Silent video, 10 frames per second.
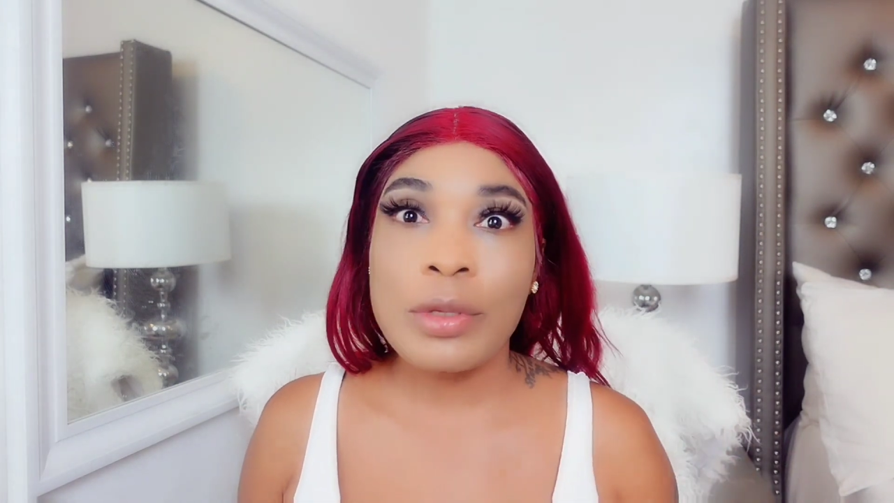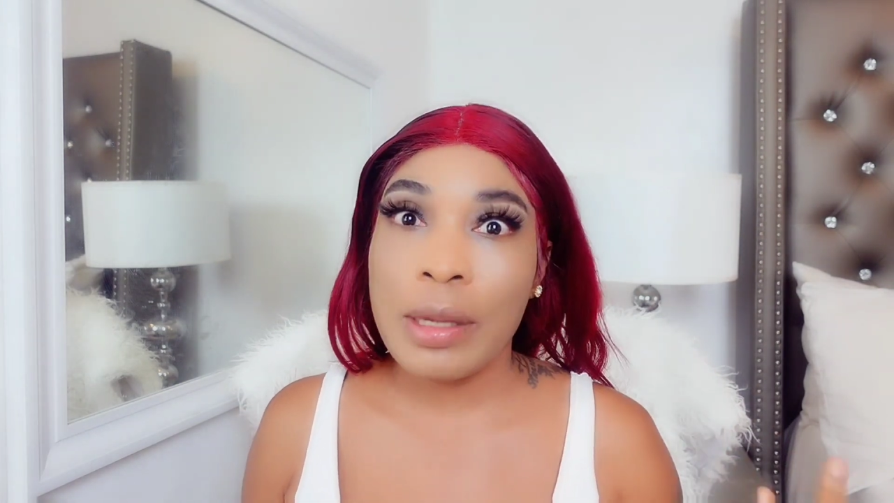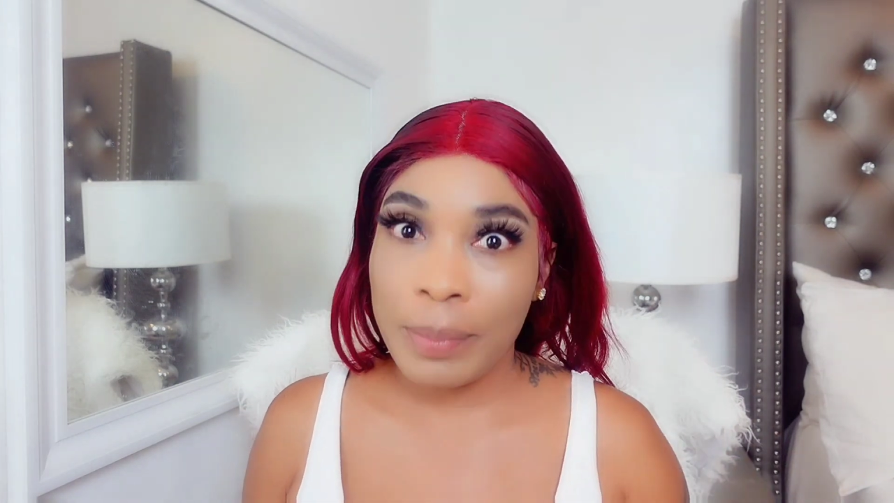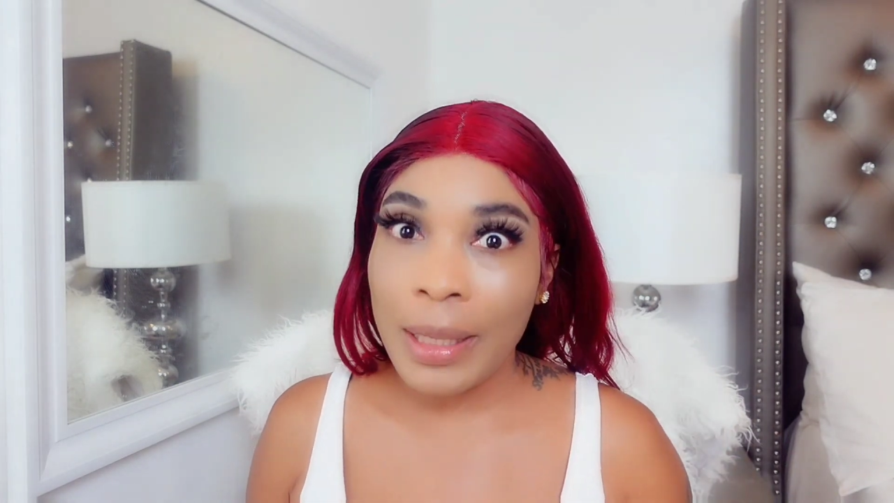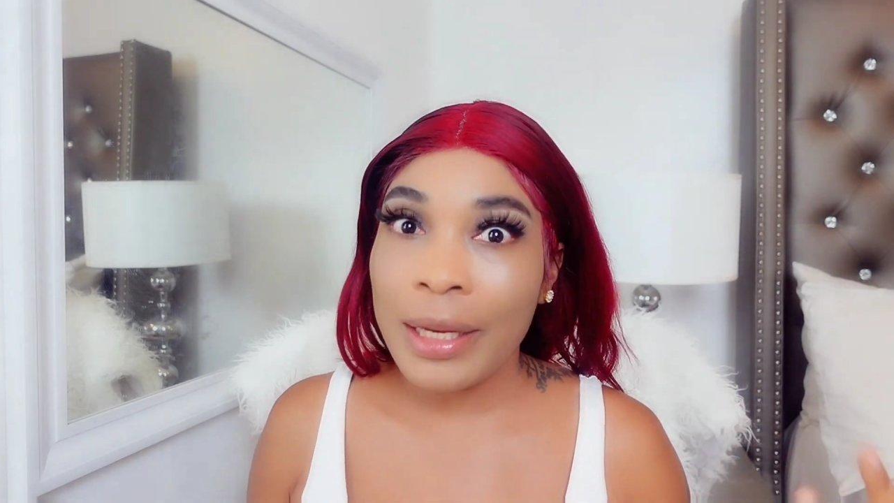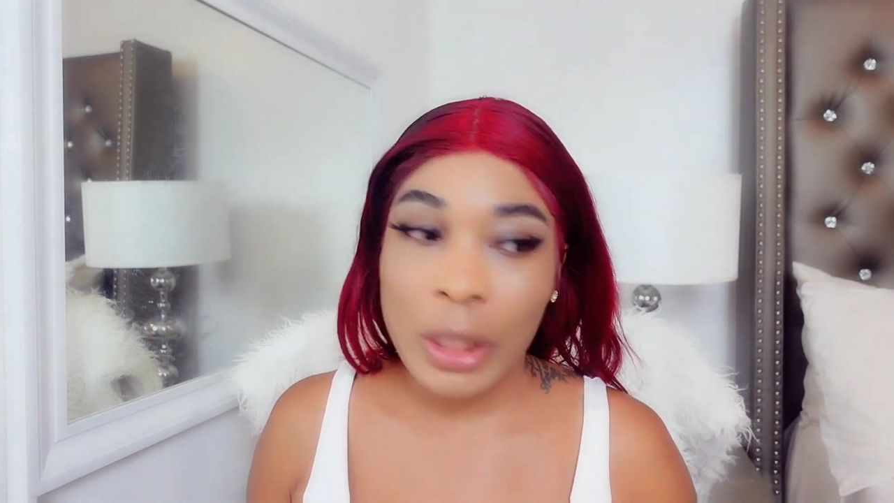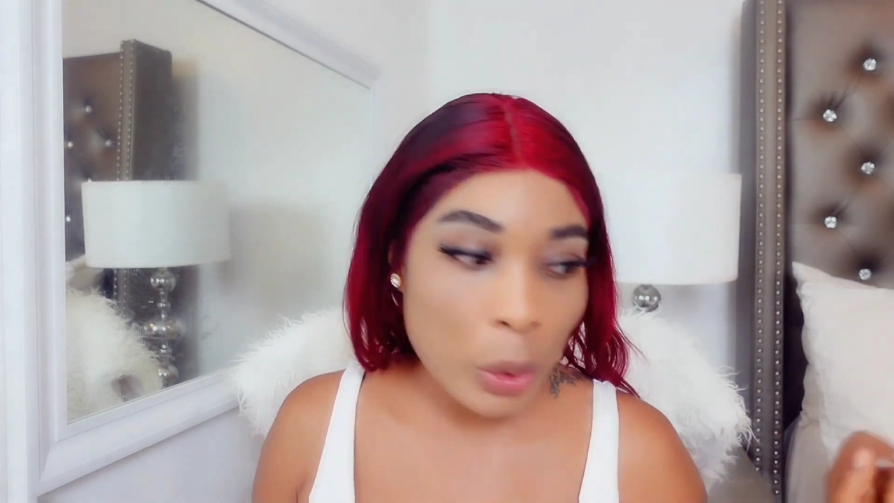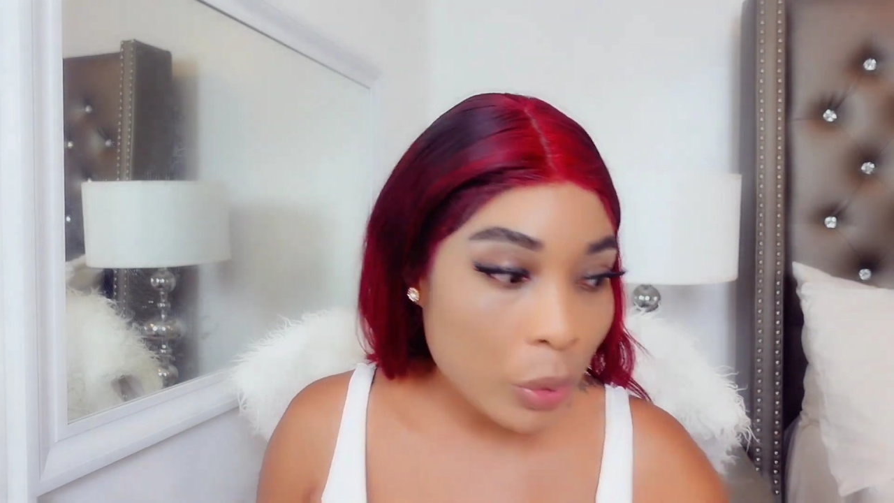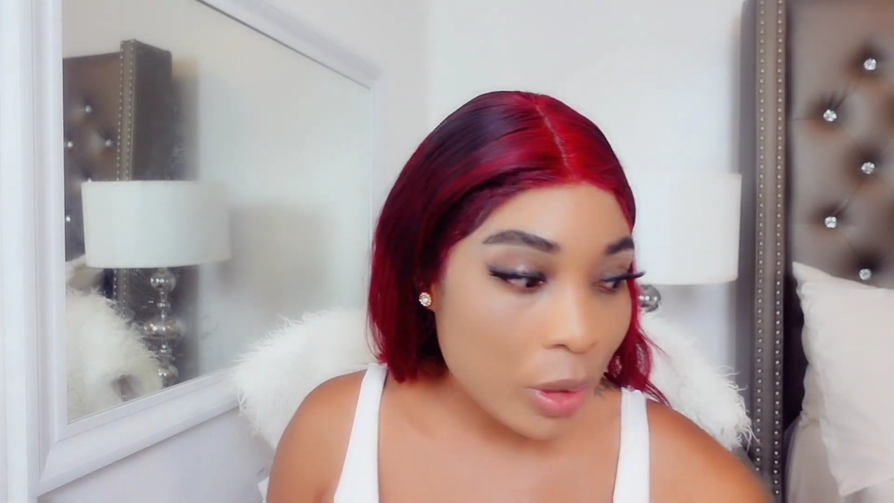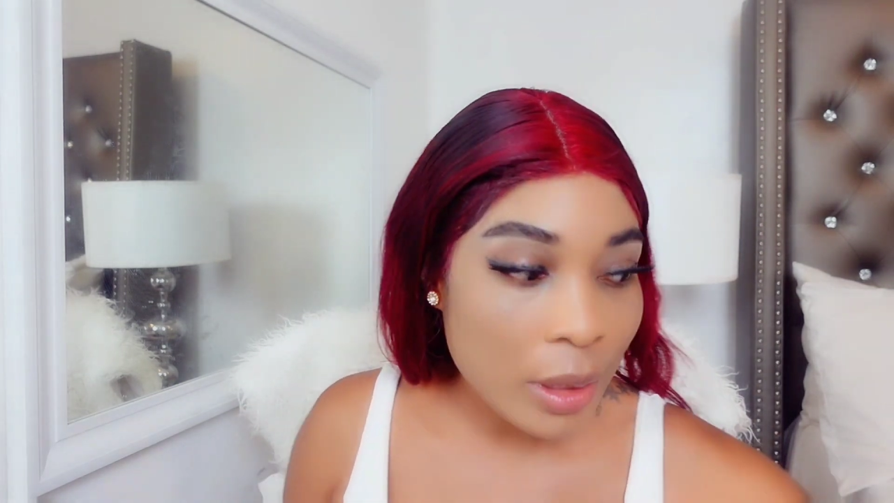to apply the
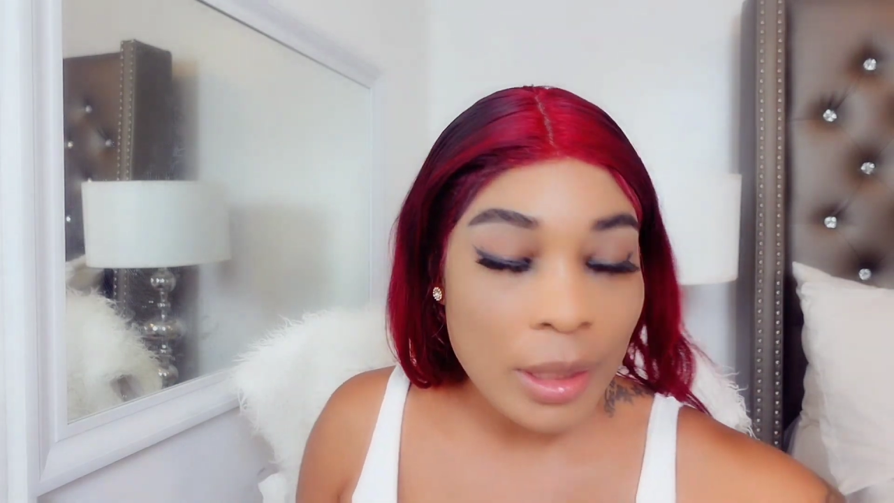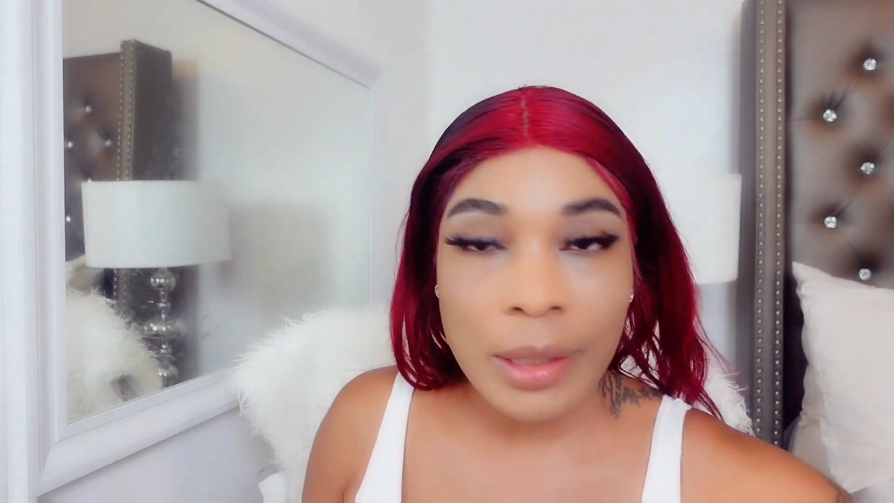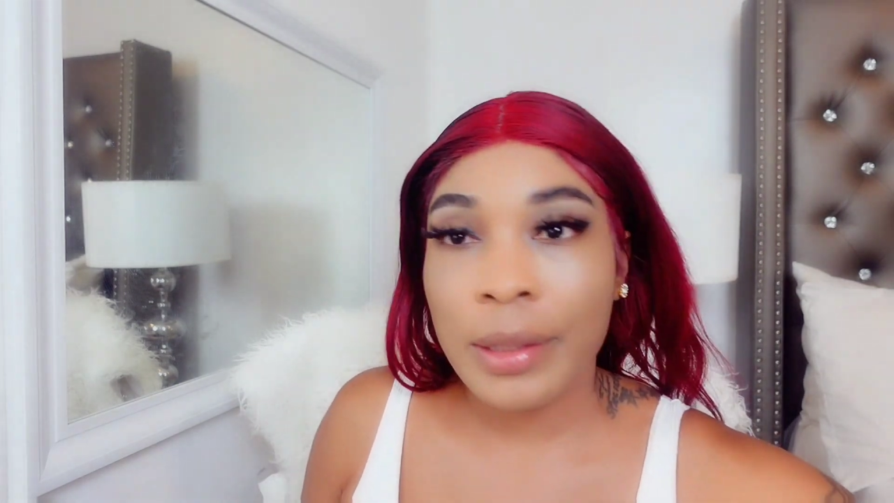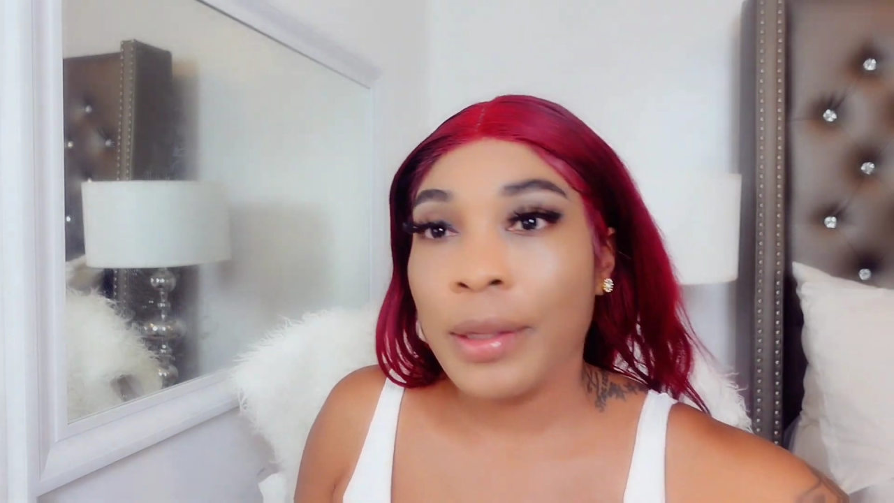concealer